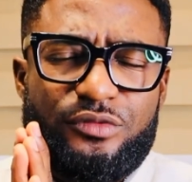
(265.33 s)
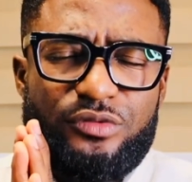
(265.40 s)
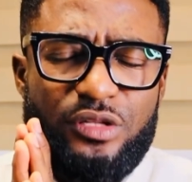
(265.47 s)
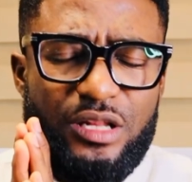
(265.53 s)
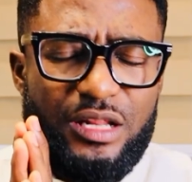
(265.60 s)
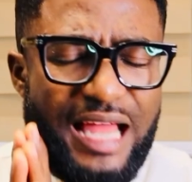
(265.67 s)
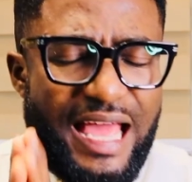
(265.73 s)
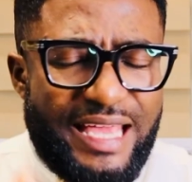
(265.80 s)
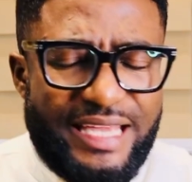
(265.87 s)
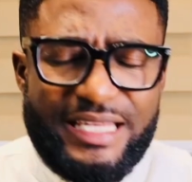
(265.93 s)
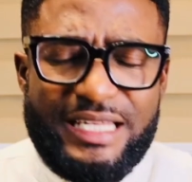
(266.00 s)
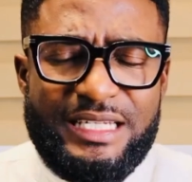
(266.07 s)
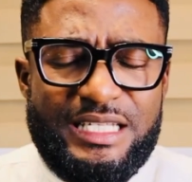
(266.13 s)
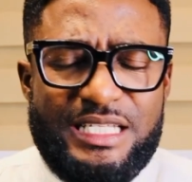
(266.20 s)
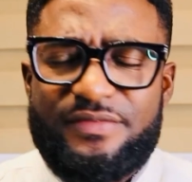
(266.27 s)

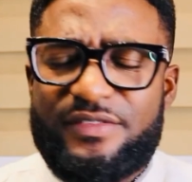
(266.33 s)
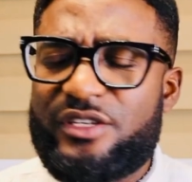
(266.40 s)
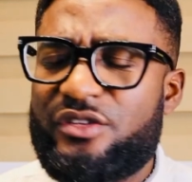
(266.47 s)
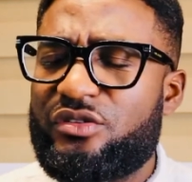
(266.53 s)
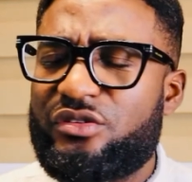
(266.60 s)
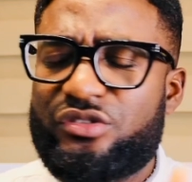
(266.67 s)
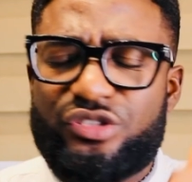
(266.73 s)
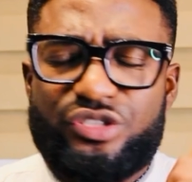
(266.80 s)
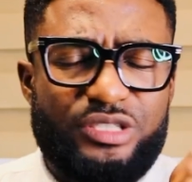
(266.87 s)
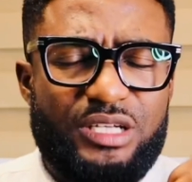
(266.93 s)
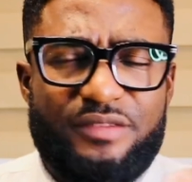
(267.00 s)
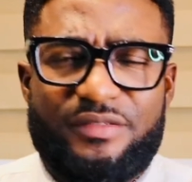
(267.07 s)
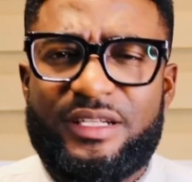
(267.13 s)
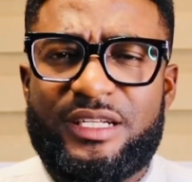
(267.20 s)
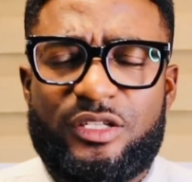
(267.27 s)
liking this video,
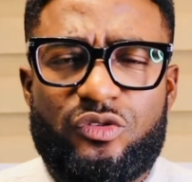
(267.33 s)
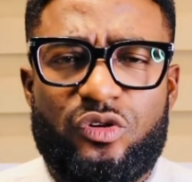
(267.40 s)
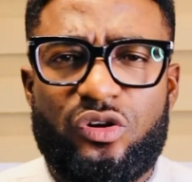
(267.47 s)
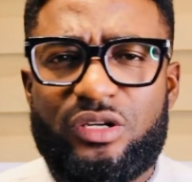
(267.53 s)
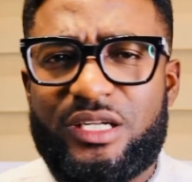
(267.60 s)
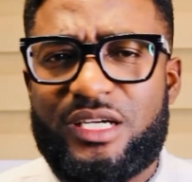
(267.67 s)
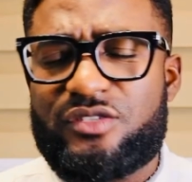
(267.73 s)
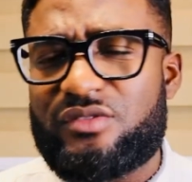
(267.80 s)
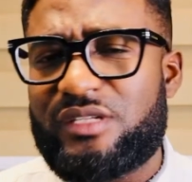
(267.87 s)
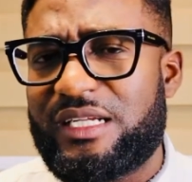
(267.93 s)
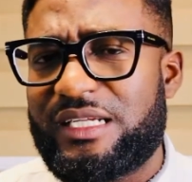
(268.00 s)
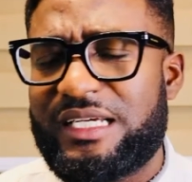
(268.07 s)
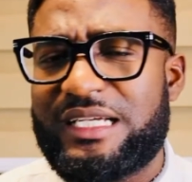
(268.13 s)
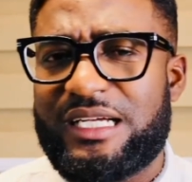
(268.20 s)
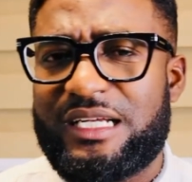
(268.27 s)
sharing it to others so that
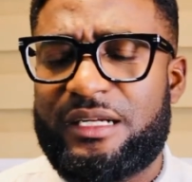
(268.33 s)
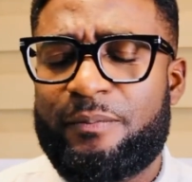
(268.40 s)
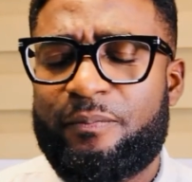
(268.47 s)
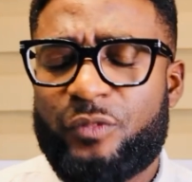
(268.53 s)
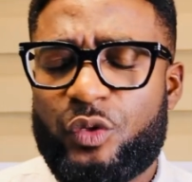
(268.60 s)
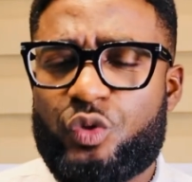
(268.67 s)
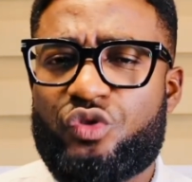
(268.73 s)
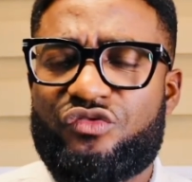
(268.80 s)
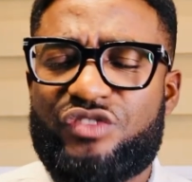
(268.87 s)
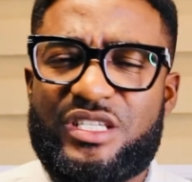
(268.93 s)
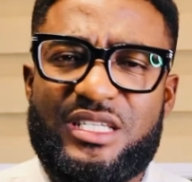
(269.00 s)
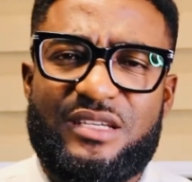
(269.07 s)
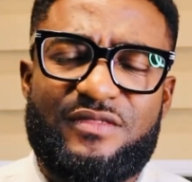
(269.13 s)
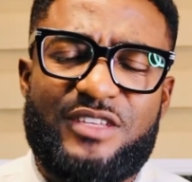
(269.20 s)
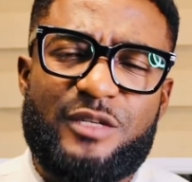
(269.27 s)
they can also
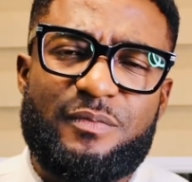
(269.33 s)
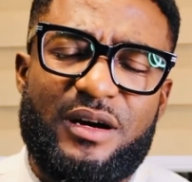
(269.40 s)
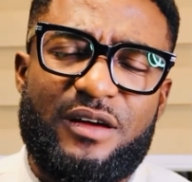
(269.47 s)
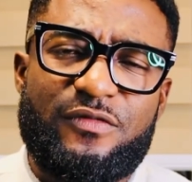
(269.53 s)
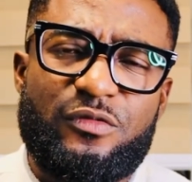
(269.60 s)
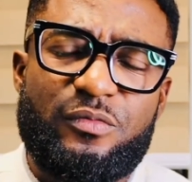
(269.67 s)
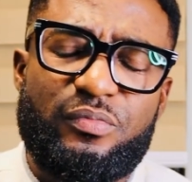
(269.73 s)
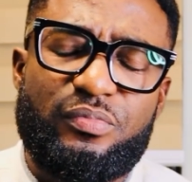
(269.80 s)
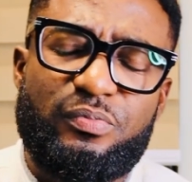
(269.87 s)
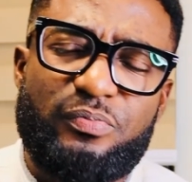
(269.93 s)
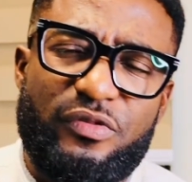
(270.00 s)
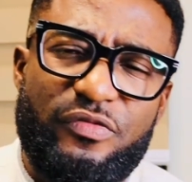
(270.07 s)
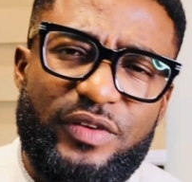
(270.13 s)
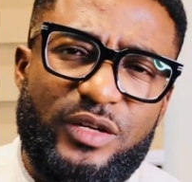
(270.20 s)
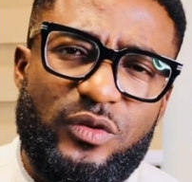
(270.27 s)
receive this powerful
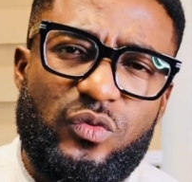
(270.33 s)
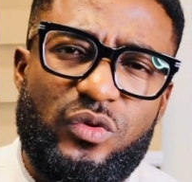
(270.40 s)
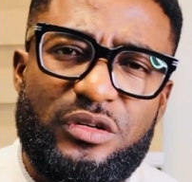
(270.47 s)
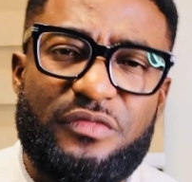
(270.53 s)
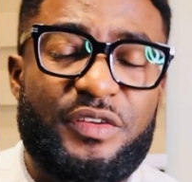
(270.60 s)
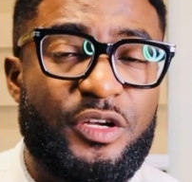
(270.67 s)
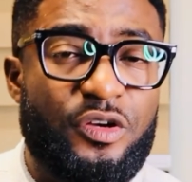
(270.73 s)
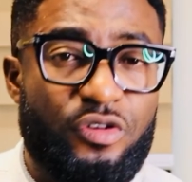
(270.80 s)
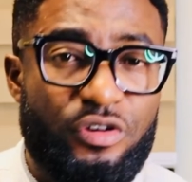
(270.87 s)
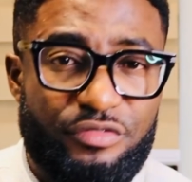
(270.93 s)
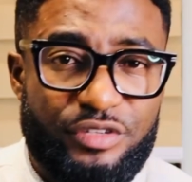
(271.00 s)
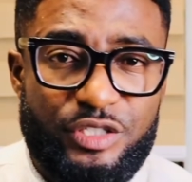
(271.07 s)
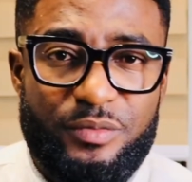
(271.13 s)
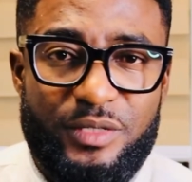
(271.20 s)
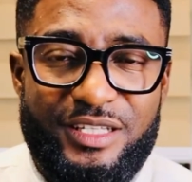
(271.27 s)
prophetic word of
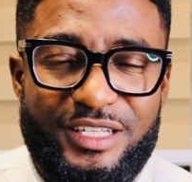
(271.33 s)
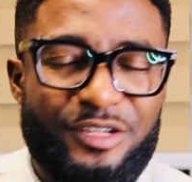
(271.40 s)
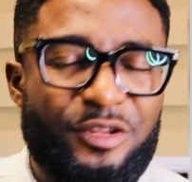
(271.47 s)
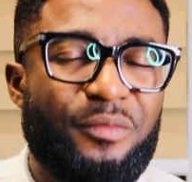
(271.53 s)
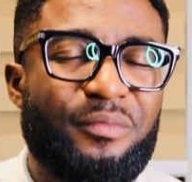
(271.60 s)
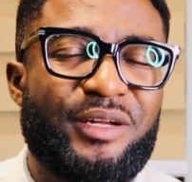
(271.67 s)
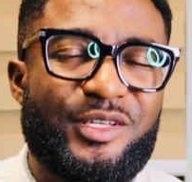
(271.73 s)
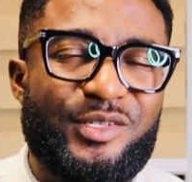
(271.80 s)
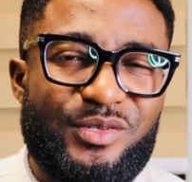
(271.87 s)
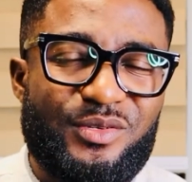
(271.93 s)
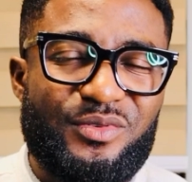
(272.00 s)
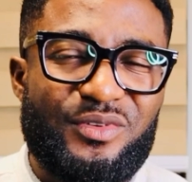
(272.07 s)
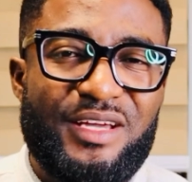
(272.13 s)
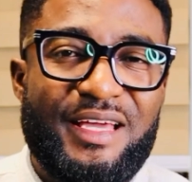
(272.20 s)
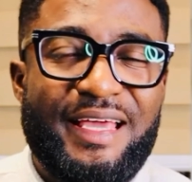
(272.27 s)
encouragement. The Lord bless
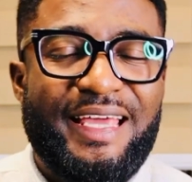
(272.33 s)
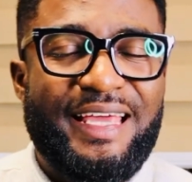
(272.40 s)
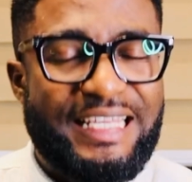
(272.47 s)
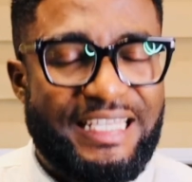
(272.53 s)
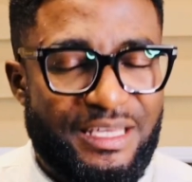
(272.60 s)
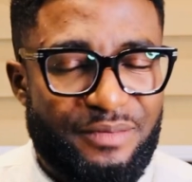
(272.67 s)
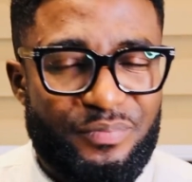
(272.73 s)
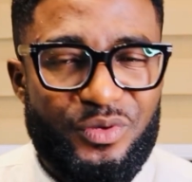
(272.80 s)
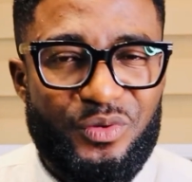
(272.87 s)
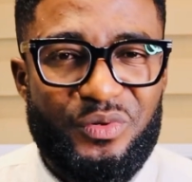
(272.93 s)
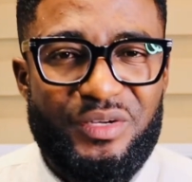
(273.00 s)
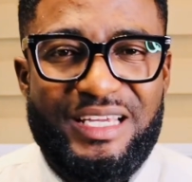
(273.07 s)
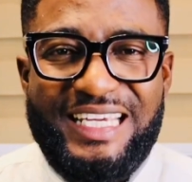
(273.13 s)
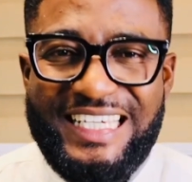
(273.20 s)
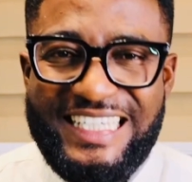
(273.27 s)
you and keep you.
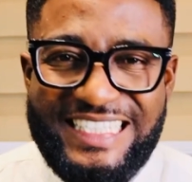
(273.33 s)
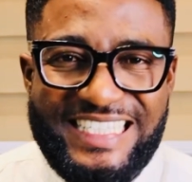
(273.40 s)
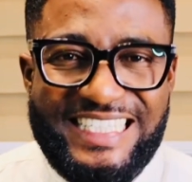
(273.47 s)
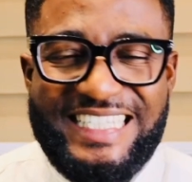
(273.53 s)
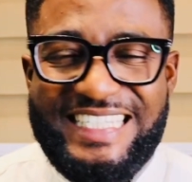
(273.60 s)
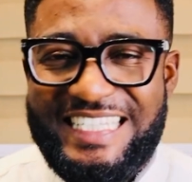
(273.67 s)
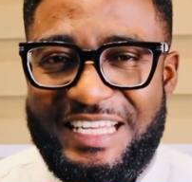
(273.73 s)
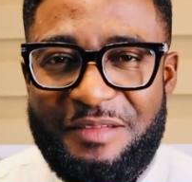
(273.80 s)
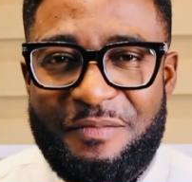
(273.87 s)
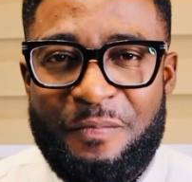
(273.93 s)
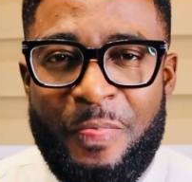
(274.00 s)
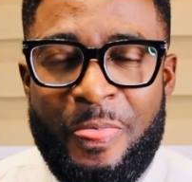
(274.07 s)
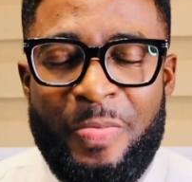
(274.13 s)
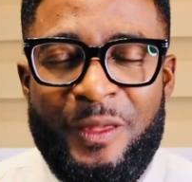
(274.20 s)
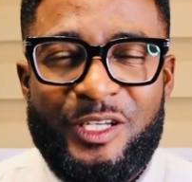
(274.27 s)
In Jesus' name,
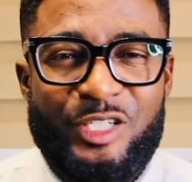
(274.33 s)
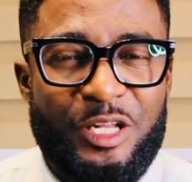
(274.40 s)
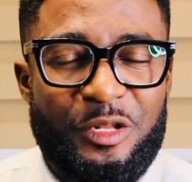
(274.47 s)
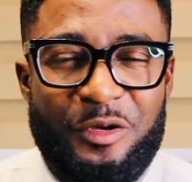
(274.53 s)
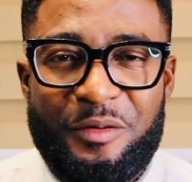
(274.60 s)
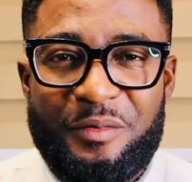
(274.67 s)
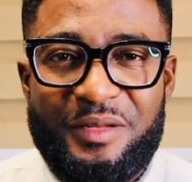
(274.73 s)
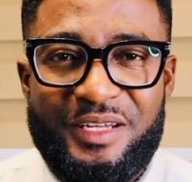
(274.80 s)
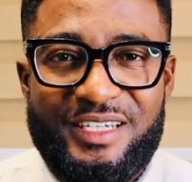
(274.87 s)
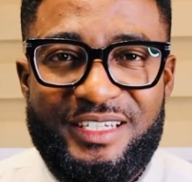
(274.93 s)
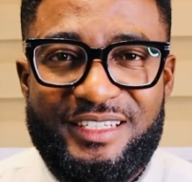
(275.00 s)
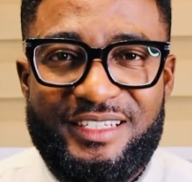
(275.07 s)
shalom.